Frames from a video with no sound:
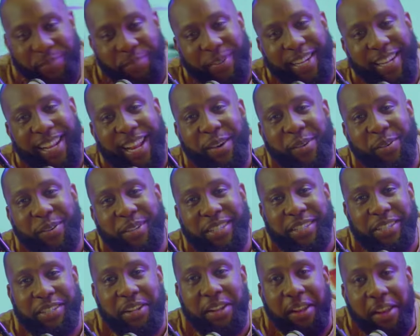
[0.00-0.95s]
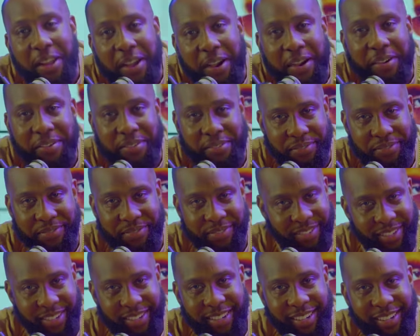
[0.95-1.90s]
but that was love.
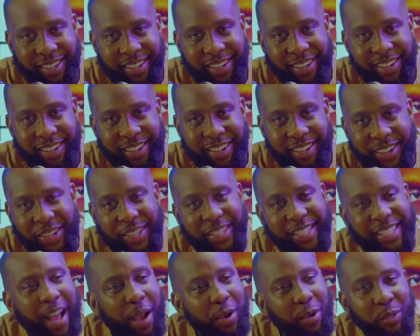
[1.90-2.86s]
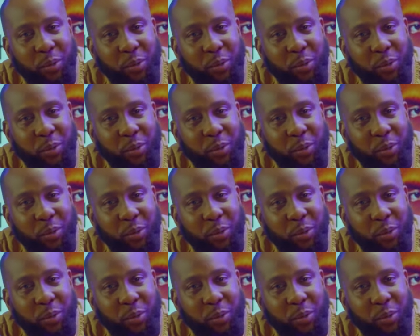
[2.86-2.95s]
Because that was